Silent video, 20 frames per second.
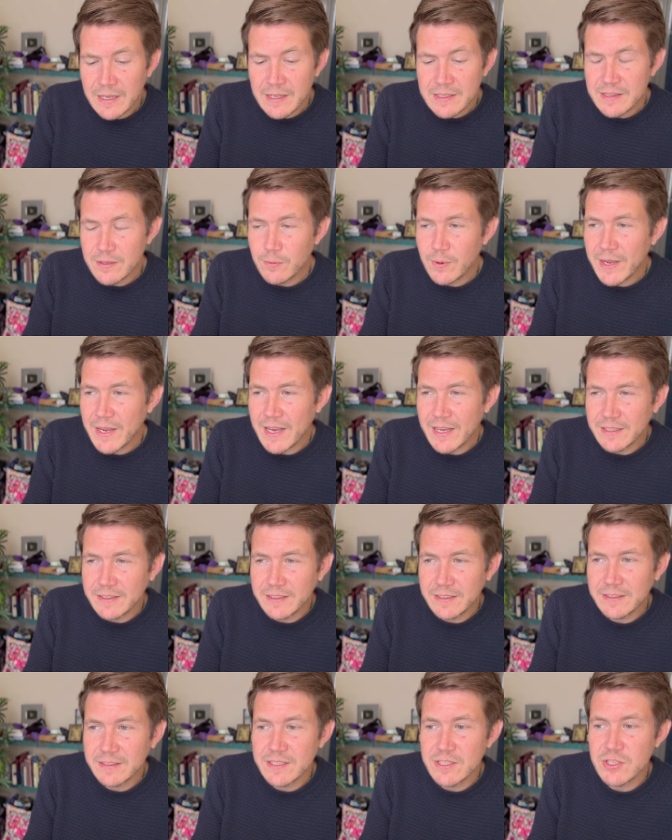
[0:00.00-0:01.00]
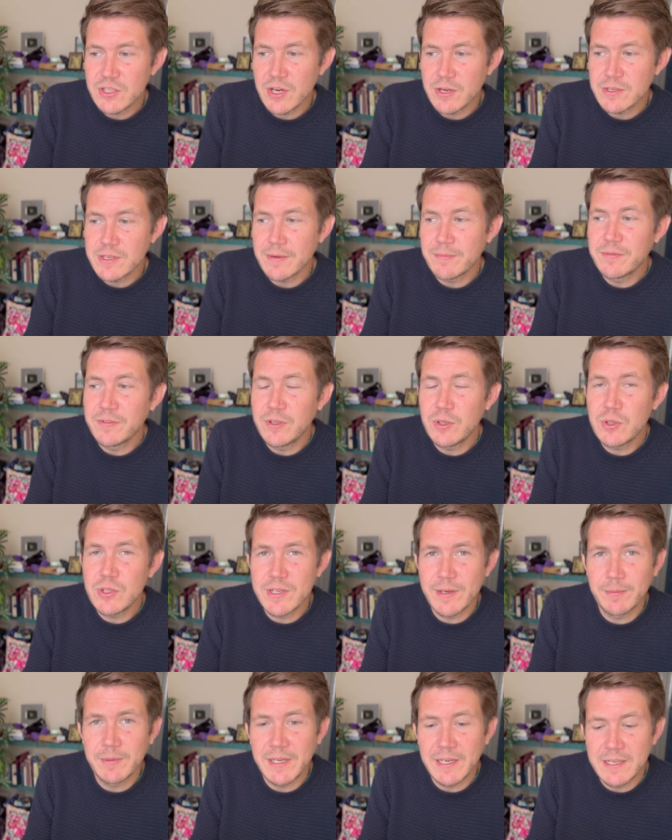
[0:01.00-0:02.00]
The way I think this shows up for you,
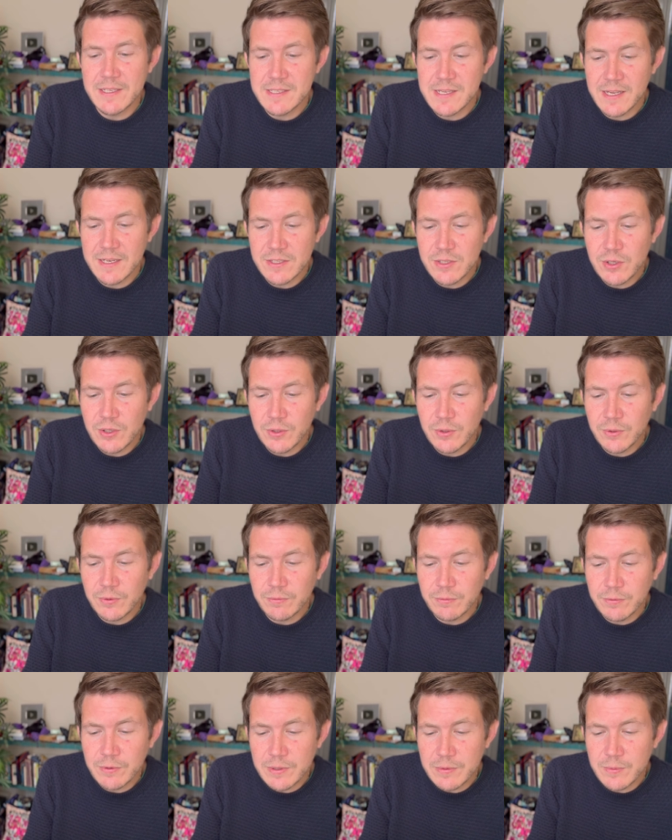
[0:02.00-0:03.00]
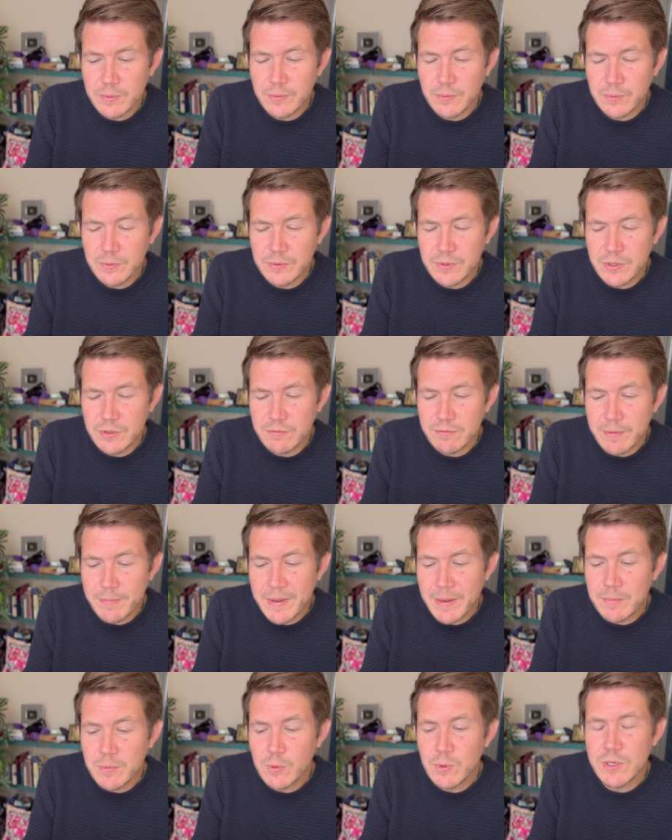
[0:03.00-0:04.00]
Gemini, is that you re you
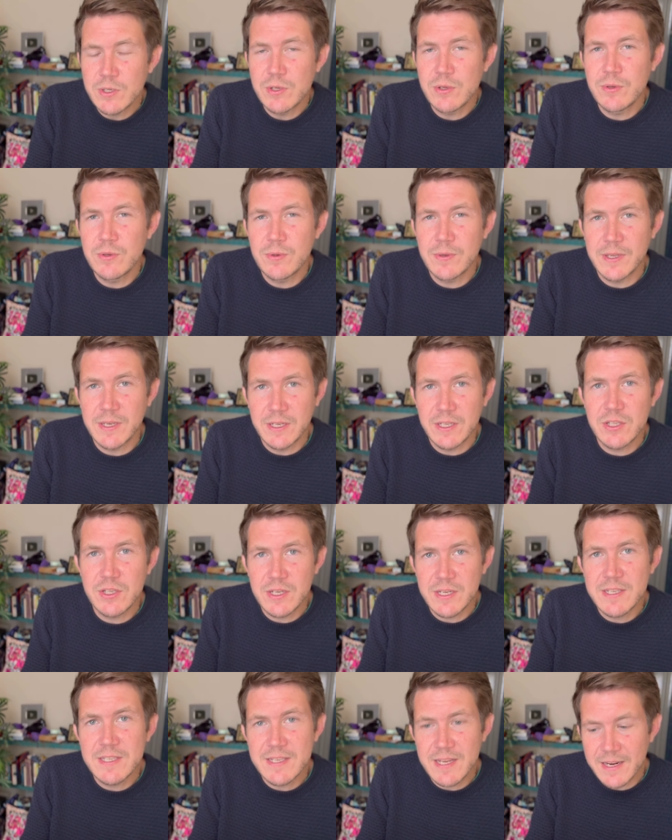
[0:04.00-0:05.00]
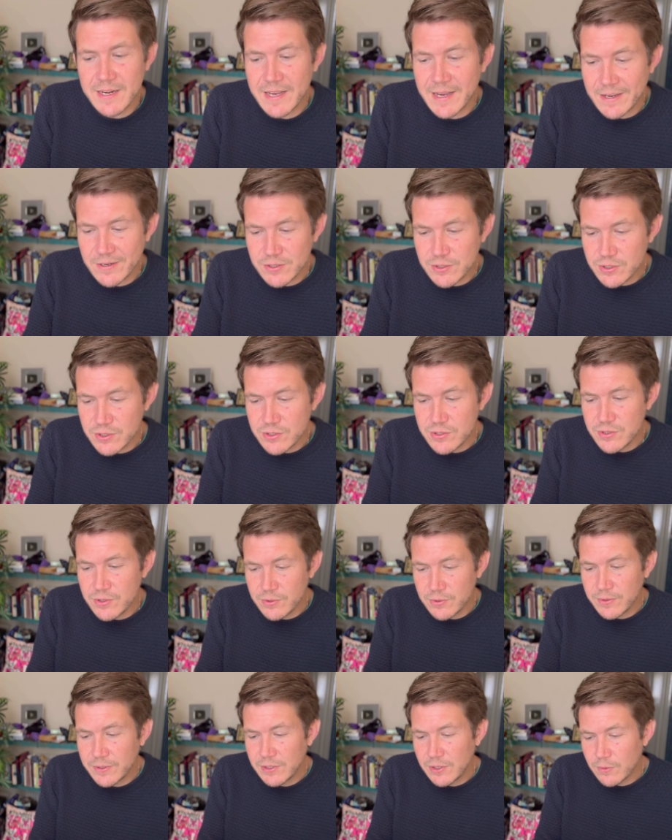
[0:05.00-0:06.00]
remember what you initially set out to
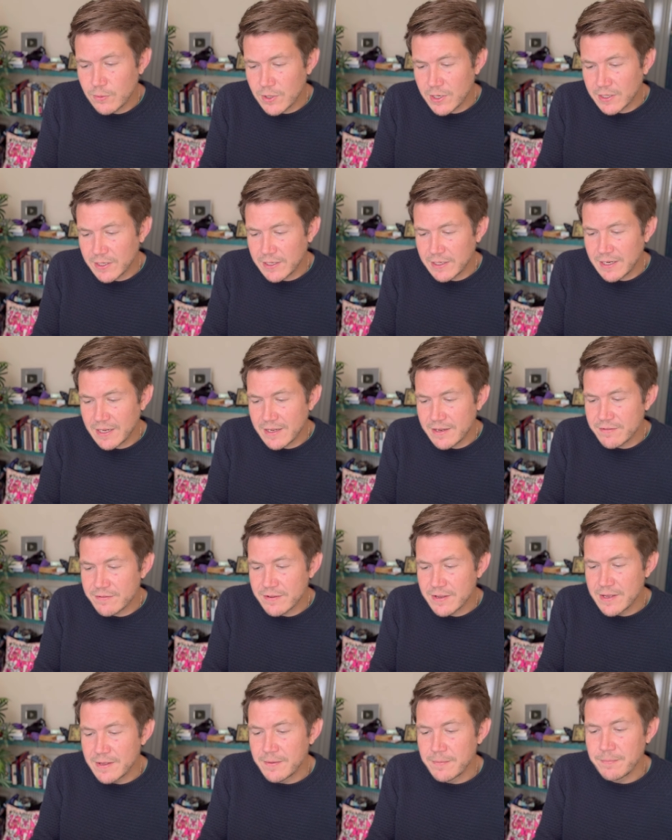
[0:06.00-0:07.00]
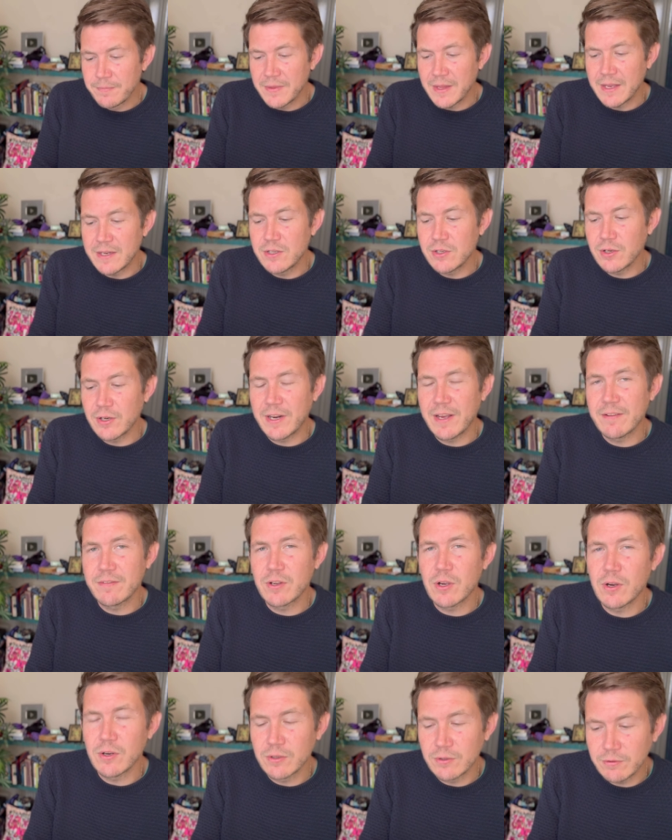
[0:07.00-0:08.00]
do in your working life, and you're going to have
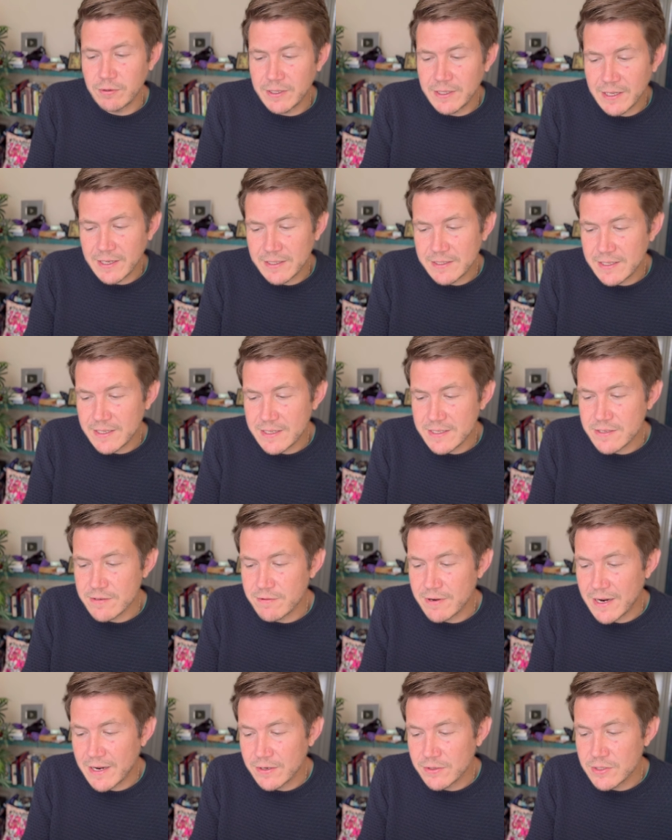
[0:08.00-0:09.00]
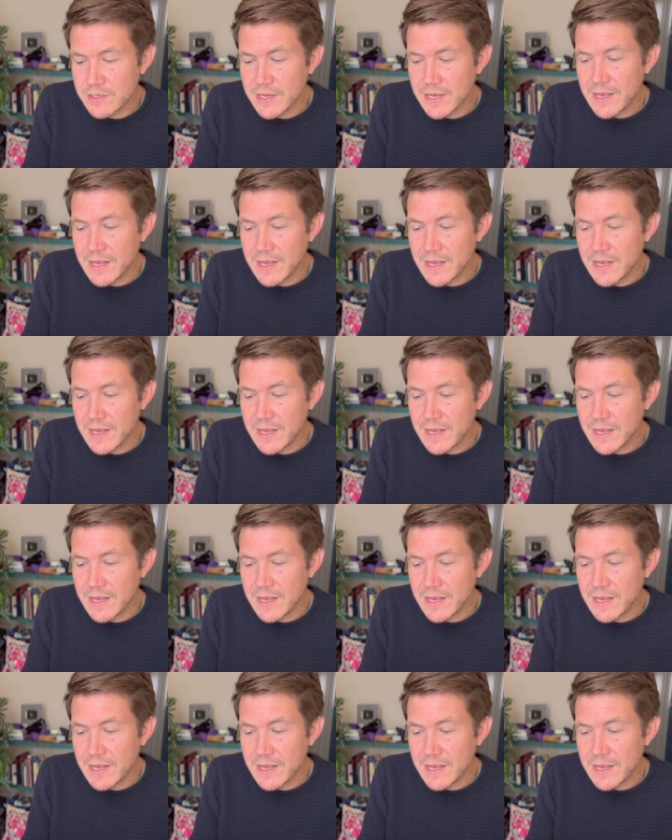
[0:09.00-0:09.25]
concrete ideas around